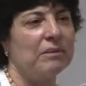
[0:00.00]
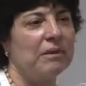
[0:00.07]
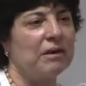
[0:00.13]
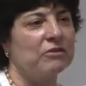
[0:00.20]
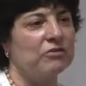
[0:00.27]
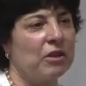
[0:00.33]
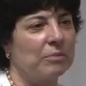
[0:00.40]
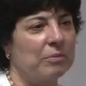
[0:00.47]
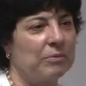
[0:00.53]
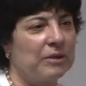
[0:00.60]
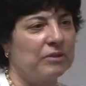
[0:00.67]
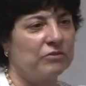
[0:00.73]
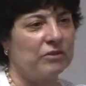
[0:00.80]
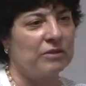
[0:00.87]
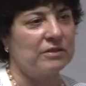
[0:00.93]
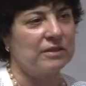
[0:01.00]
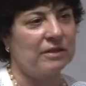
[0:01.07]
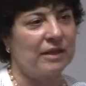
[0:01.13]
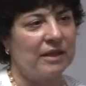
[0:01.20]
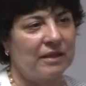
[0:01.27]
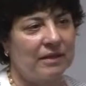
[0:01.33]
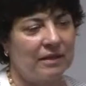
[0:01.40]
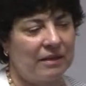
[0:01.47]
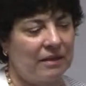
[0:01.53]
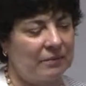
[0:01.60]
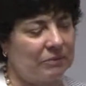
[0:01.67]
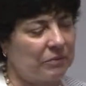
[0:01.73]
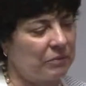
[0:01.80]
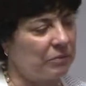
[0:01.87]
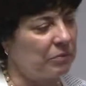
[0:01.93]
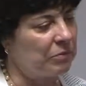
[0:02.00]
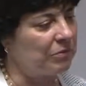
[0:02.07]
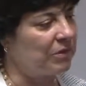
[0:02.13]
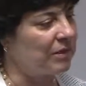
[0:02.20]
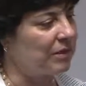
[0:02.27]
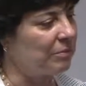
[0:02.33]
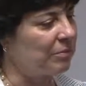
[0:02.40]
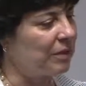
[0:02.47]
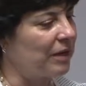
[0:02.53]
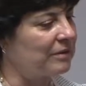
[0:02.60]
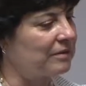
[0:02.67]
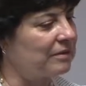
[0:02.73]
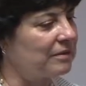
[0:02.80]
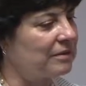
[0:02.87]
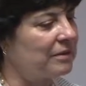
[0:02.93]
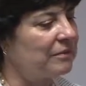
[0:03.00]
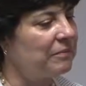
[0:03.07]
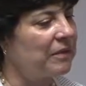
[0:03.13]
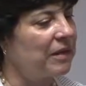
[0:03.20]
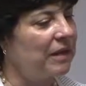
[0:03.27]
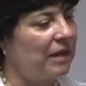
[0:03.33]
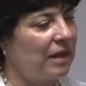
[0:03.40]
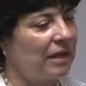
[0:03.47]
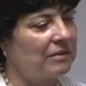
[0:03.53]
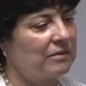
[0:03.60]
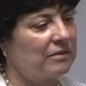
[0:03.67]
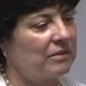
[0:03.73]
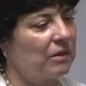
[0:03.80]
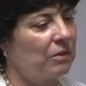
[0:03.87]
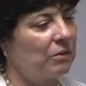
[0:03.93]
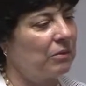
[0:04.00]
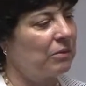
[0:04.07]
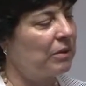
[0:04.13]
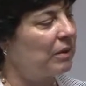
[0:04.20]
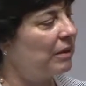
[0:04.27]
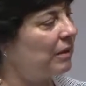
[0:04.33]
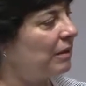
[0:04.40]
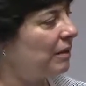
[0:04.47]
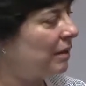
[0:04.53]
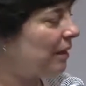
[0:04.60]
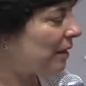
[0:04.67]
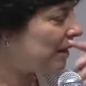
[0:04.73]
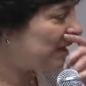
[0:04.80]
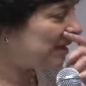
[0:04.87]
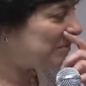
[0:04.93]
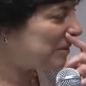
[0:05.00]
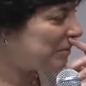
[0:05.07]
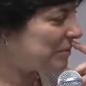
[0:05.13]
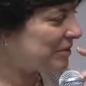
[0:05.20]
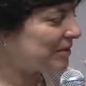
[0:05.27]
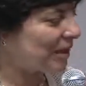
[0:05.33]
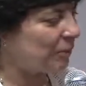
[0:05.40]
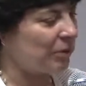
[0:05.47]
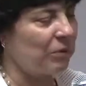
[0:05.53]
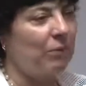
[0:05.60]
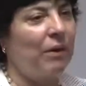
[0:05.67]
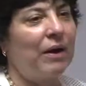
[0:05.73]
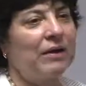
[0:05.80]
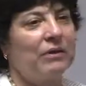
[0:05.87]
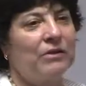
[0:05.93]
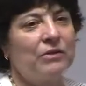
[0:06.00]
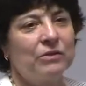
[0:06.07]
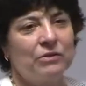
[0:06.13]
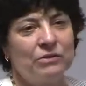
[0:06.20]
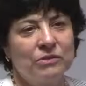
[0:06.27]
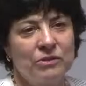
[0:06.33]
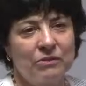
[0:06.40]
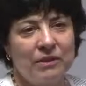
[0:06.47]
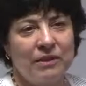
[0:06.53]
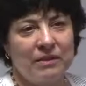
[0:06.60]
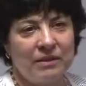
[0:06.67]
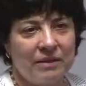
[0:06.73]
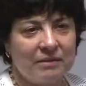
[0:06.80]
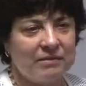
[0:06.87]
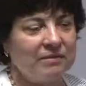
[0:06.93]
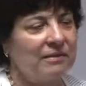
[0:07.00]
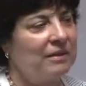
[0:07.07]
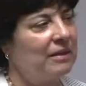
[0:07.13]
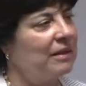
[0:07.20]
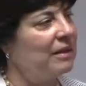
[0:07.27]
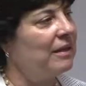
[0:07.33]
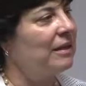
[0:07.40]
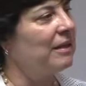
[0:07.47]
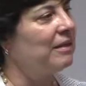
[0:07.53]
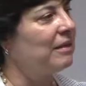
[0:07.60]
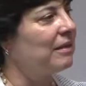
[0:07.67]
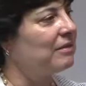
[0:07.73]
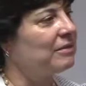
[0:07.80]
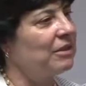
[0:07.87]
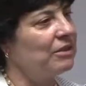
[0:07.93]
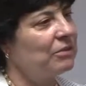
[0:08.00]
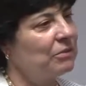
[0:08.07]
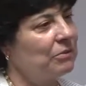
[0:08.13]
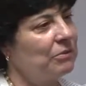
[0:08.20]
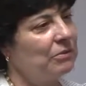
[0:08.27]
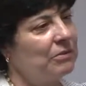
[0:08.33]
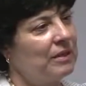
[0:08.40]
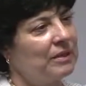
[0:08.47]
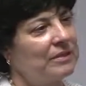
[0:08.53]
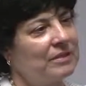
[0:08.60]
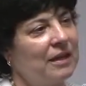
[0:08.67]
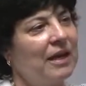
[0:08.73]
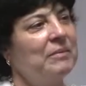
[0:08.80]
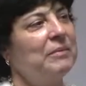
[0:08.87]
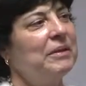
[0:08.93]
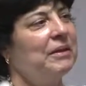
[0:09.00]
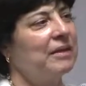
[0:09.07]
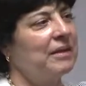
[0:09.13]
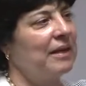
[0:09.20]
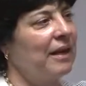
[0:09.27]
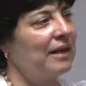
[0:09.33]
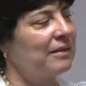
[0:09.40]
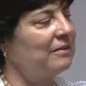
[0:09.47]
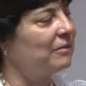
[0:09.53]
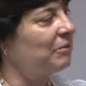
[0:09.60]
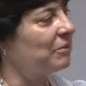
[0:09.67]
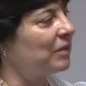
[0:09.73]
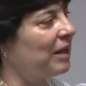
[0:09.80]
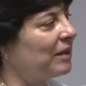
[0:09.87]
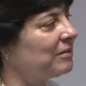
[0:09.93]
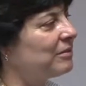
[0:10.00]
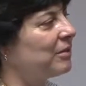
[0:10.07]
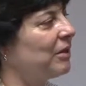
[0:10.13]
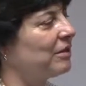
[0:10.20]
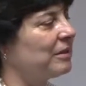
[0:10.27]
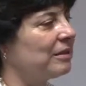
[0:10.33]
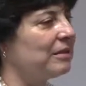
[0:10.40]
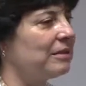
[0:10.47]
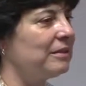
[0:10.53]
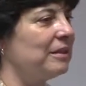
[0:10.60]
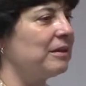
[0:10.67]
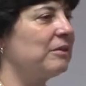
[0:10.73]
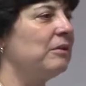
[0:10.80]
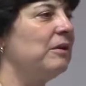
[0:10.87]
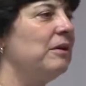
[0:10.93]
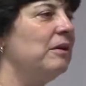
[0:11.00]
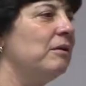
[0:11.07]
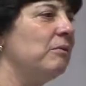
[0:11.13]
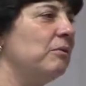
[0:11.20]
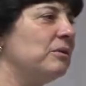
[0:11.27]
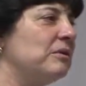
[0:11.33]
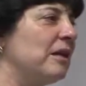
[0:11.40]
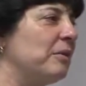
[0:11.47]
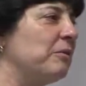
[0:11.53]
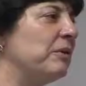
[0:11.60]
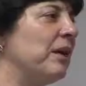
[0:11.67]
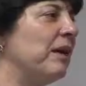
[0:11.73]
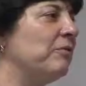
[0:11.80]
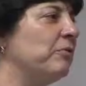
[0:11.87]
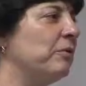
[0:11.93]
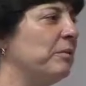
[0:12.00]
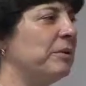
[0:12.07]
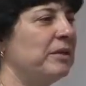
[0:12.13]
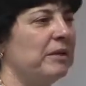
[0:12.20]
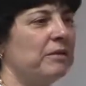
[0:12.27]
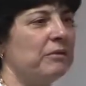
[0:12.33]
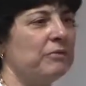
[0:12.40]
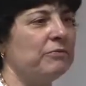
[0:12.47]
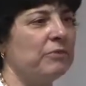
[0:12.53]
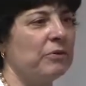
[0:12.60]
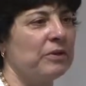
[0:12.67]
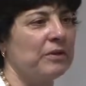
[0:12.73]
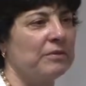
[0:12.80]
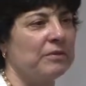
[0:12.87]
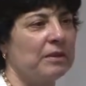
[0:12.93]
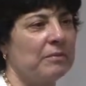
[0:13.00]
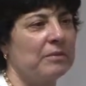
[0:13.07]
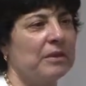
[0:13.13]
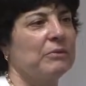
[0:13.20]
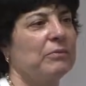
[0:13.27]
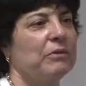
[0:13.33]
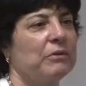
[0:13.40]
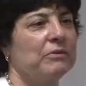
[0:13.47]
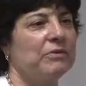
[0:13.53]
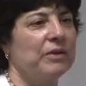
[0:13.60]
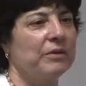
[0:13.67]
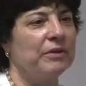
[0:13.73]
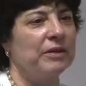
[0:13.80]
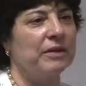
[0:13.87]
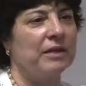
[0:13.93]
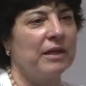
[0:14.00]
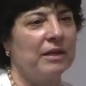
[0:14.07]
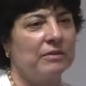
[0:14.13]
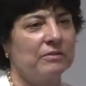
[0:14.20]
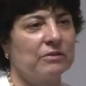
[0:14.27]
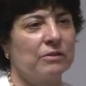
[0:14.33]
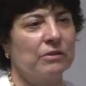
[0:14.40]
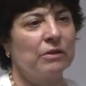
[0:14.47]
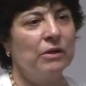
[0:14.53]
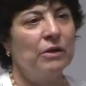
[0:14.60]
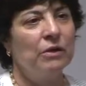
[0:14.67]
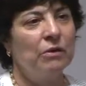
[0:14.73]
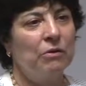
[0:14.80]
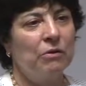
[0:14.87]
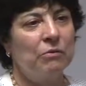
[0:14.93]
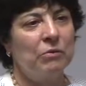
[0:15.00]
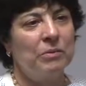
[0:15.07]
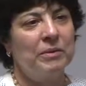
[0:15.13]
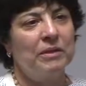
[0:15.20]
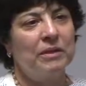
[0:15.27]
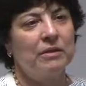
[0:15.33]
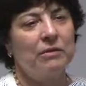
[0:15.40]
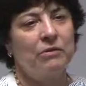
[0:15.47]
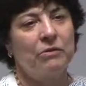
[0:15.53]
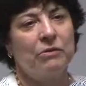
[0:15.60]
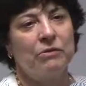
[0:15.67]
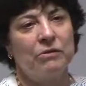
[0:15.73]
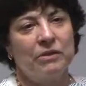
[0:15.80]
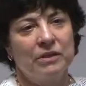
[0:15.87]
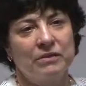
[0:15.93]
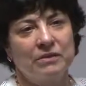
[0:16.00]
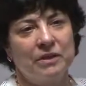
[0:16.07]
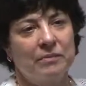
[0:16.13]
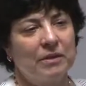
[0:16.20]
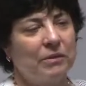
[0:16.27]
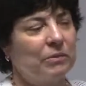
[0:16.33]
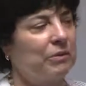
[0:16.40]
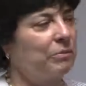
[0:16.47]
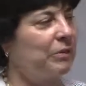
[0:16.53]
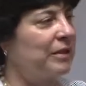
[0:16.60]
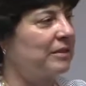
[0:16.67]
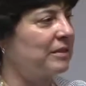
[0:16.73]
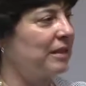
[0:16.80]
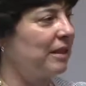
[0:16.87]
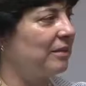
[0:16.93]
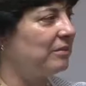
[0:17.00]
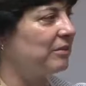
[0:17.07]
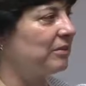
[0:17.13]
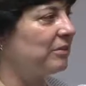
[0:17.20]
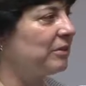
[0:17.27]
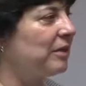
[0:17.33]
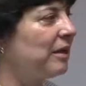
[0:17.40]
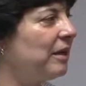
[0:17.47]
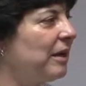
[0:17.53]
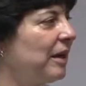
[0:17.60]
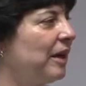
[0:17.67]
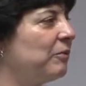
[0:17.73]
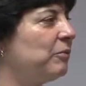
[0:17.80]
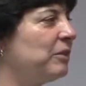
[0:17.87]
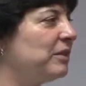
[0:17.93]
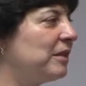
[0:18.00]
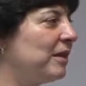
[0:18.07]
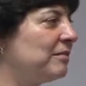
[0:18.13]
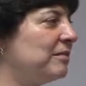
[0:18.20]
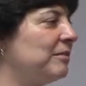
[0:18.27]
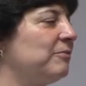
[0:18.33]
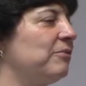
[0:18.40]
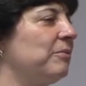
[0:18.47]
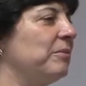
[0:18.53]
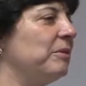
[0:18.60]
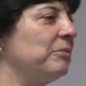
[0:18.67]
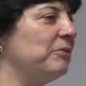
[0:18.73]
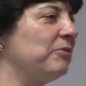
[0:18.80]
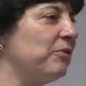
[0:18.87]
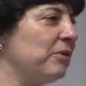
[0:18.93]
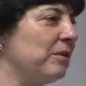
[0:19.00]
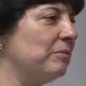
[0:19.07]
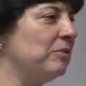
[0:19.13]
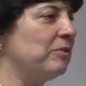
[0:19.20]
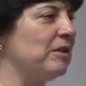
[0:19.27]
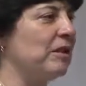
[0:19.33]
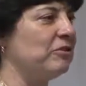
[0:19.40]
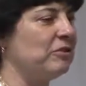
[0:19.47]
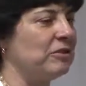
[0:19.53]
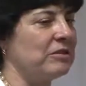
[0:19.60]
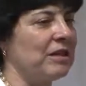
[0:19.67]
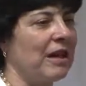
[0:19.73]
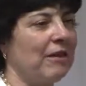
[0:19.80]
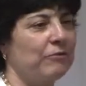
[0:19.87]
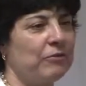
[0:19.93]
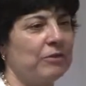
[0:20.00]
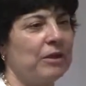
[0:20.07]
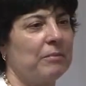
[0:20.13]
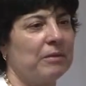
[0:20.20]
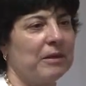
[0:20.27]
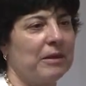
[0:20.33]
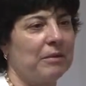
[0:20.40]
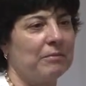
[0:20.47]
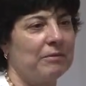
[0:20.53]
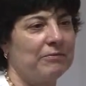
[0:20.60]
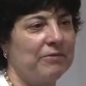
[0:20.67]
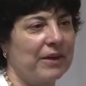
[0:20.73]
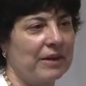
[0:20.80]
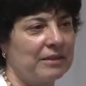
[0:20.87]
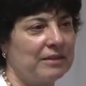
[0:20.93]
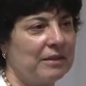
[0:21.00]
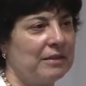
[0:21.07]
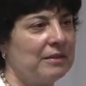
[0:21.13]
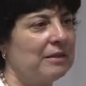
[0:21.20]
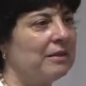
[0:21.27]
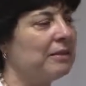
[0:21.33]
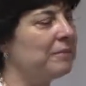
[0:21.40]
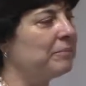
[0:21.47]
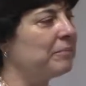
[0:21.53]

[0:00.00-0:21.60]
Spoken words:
large operations like removing the breasts. And so, again, people say, well, why are you doing this? And I'll tell you that time and again, what I saw in clinic was I would have women in their 40s coming with ovarian cancer, or women in their 30s coming with breast cancer, and we test them for the mutations after they become affected,